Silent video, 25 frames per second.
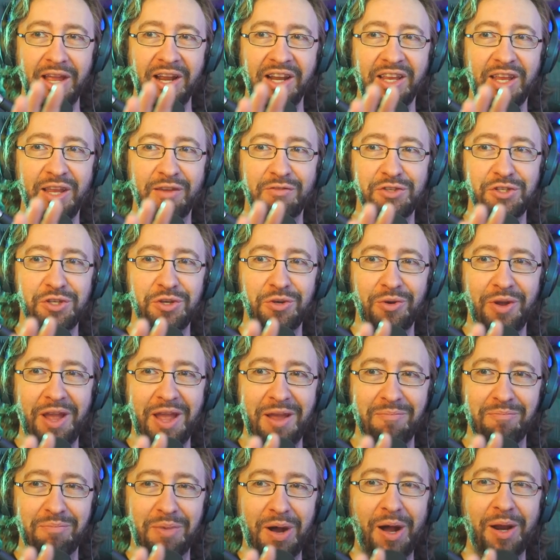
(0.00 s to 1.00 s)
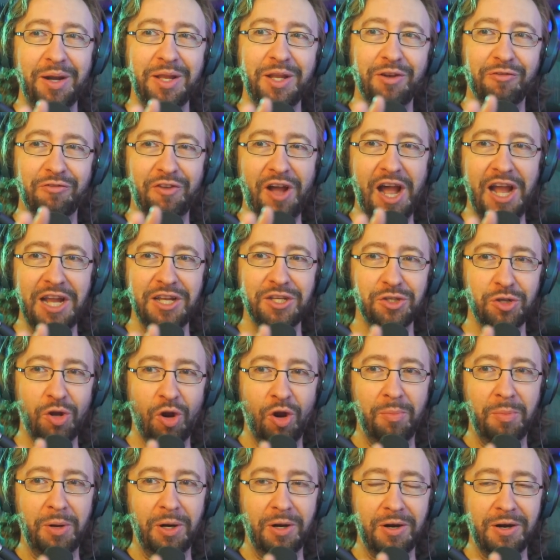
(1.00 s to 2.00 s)
and gives you a body of ice
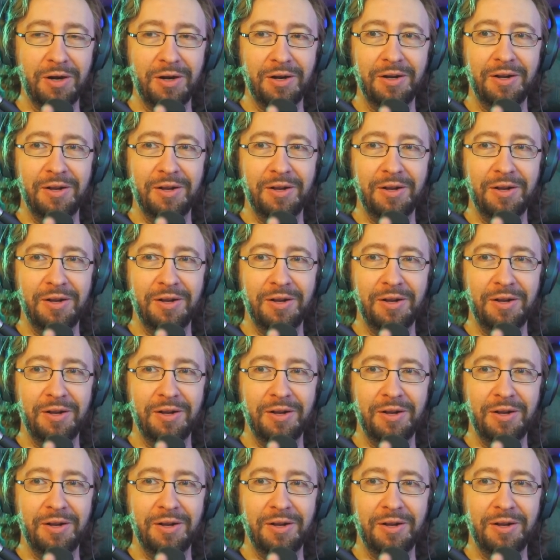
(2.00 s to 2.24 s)
armor.